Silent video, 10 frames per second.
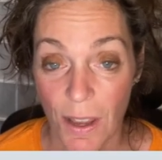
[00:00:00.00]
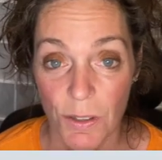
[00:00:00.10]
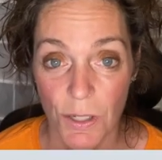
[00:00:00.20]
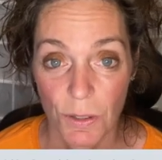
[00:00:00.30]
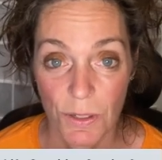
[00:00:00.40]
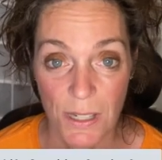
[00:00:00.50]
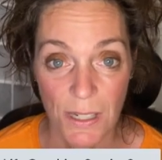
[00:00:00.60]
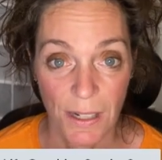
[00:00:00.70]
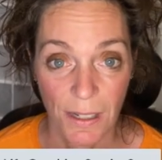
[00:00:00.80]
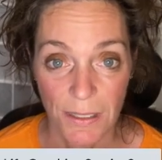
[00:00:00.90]
to
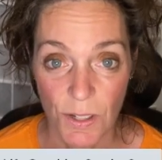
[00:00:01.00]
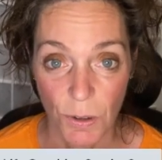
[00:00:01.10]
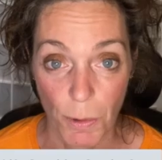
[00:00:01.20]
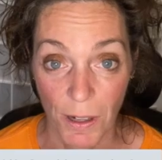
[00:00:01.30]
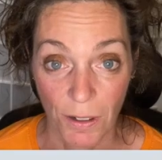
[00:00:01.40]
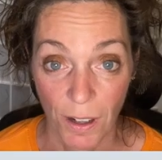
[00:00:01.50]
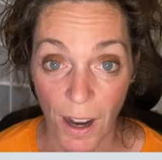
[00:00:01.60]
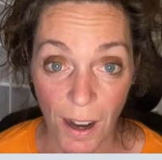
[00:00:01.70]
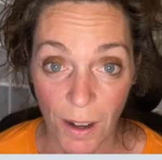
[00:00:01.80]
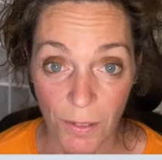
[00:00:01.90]
disconnect us from our inner
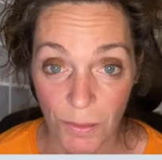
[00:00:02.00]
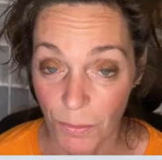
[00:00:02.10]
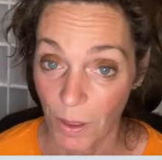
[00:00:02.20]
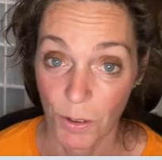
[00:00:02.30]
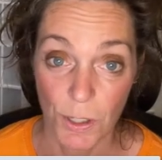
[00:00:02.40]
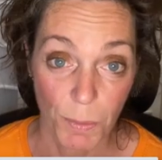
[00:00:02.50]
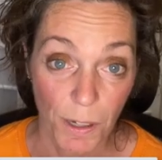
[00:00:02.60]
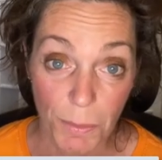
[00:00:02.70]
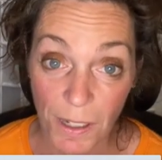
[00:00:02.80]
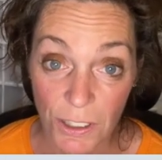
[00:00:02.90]
God, whether it's a
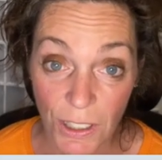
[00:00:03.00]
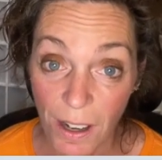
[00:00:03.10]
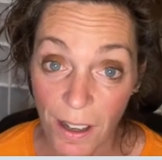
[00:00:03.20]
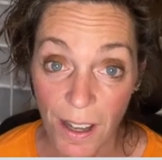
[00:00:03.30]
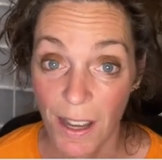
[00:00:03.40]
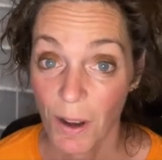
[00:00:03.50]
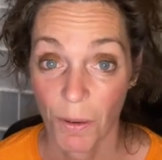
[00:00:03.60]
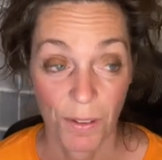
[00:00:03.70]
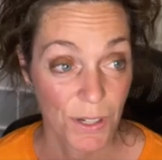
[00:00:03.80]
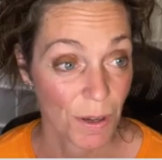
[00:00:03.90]
beer bug shot,
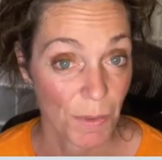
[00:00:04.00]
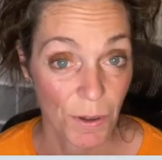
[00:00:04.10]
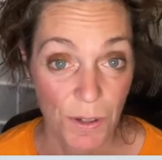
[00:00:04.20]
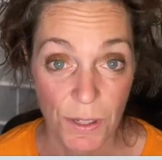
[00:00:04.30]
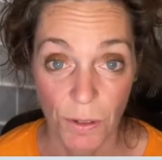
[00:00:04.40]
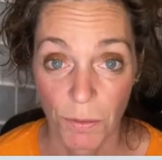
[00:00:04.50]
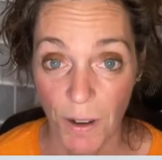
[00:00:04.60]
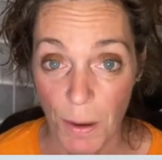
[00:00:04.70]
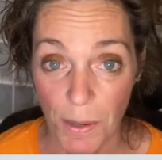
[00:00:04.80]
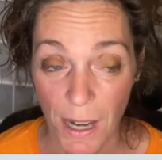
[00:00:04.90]
whether it's some illness they're
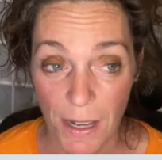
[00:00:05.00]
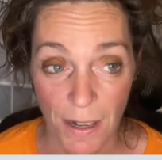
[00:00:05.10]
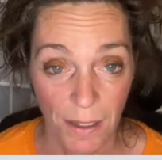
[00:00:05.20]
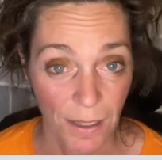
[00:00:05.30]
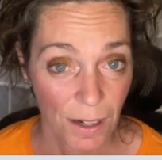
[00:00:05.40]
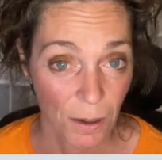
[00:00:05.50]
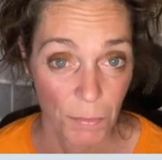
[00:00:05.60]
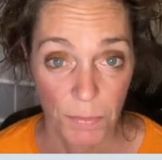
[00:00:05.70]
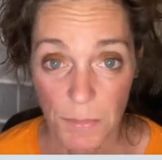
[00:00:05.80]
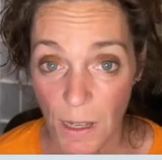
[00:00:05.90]
fabricating out there,
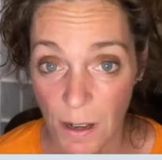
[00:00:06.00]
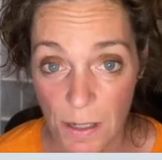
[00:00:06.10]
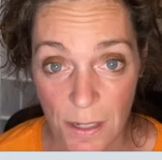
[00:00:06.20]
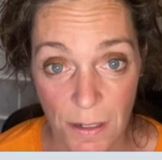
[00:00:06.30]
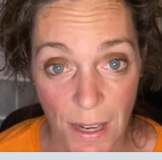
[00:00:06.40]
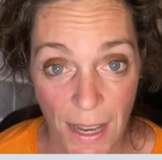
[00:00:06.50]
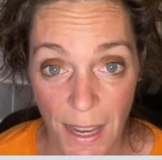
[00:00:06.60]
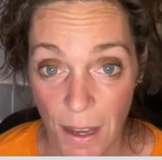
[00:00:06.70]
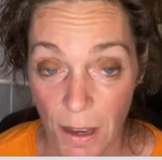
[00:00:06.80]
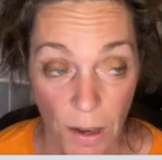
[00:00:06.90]
toxin,
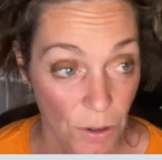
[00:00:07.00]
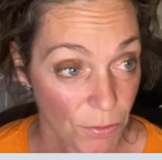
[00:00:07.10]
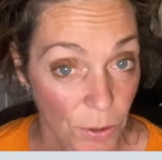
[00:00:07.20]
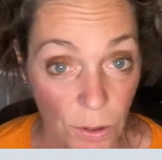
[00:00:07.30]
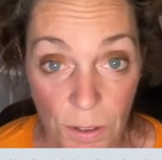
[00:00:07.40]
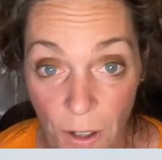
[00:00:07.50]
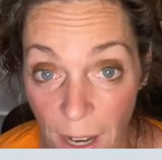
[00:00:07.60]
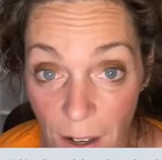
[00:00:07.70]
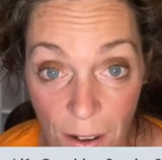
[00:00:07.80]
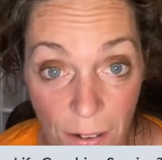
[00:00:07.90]
and your food, your
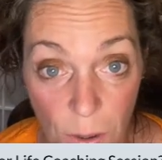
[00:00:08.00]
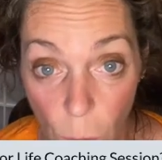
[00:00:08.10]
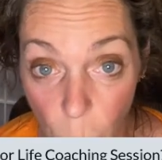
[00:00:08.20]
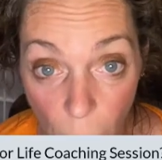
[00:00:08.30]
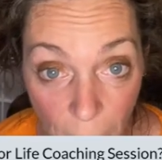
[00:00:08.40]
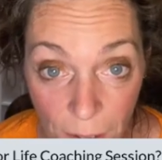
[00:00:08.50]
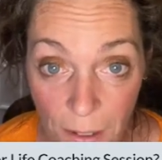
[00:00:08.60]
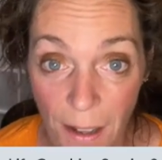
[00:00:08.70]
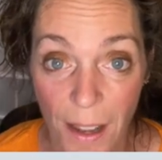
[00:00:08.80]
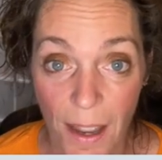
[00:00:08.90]
air, your
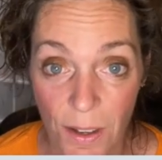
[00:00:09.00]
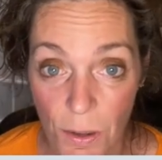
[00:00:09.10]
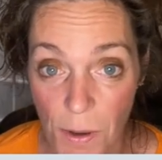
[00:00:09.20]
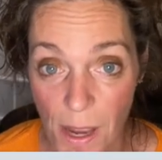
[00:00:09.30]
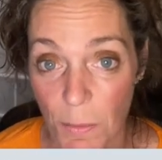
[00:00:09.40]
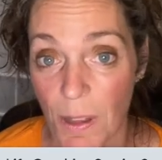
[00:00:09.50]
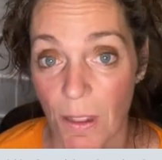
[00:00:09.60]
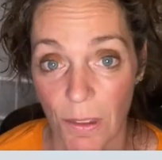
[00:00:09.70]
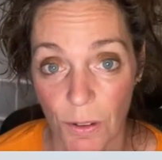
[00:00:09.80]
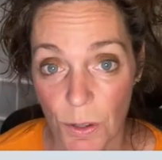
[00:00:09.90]
water, you name it,
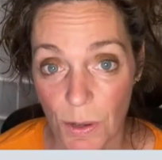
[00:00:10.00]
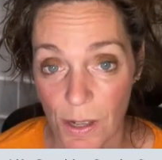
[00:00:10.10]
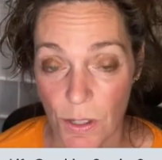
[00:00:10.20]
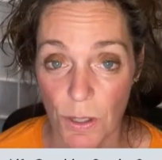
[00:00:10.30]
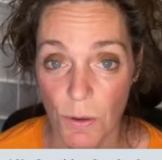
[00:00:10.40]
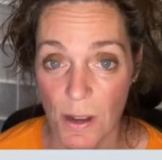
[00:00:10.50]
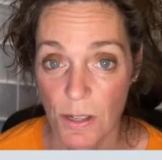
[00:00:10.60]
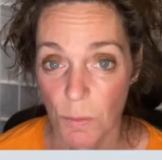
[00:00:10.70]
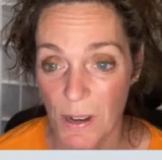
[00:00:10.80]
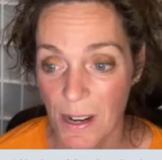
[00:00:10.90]
they're doing it to
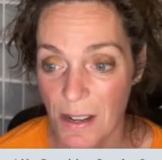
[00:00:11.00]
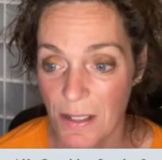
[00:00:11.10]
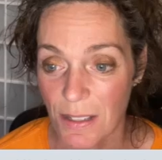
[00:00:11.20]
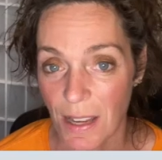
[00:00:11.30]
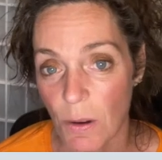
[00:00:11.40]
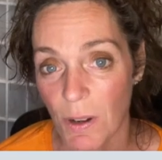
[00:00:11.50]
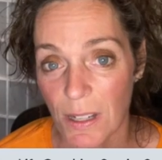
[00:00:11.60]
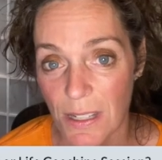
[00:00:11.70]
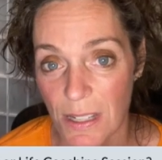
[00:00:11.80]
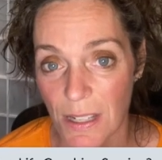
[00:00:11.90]
us because they want to
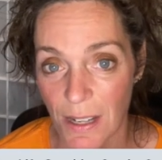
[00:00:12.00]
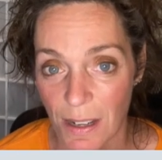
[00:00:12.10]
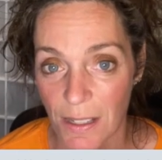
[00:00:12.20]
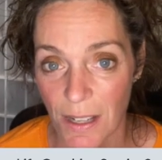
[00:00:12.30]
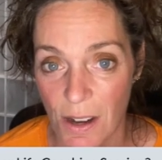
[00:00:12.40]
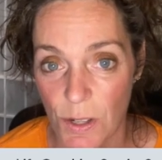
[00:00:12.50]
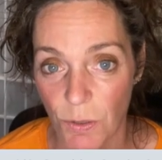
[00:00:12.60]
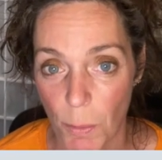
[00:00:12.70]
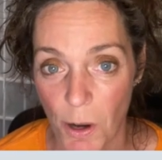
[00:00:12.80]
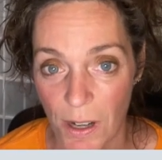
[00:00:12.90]
disconnect us
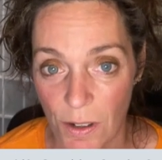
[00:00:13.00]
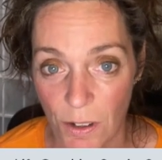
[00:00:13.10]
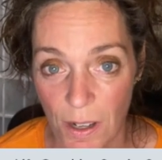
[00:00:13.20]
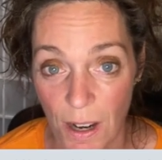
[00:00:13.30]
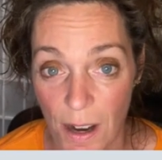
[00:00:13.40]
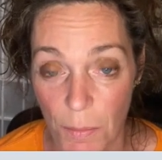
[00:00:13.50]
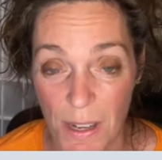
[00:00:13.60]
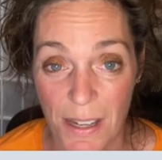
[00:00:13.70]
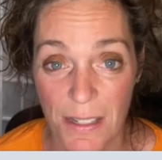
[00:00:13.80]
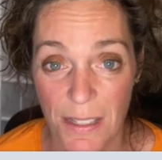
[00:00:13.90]
from our inner God,
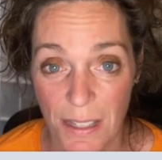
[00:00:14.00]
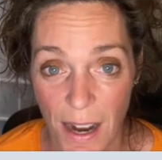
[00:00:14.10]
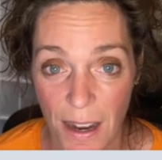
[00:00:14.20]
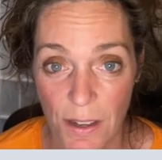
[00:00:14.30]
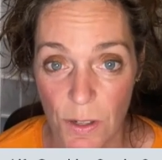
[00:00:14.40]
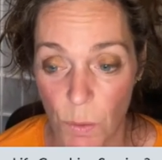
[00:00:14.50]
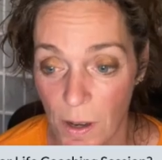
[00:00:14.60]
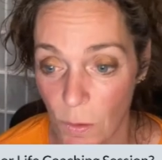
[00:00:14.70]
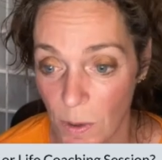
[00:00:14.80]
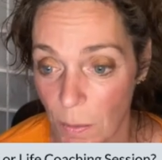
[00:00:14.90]
because that is
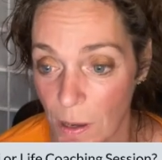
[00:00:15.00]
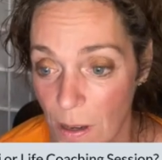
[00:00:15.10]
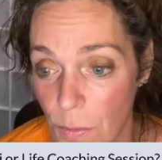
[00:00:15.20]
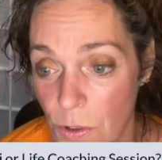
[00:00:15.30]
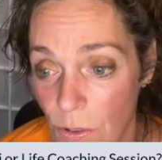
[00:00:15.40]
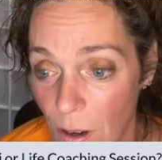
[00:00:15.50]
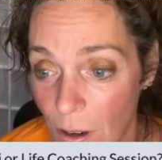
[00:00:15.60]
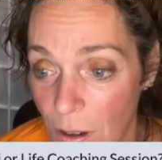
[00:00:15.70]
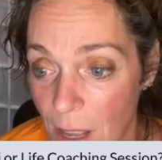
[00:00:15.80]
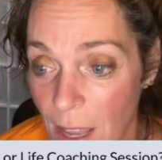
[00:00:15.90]
where we become strong.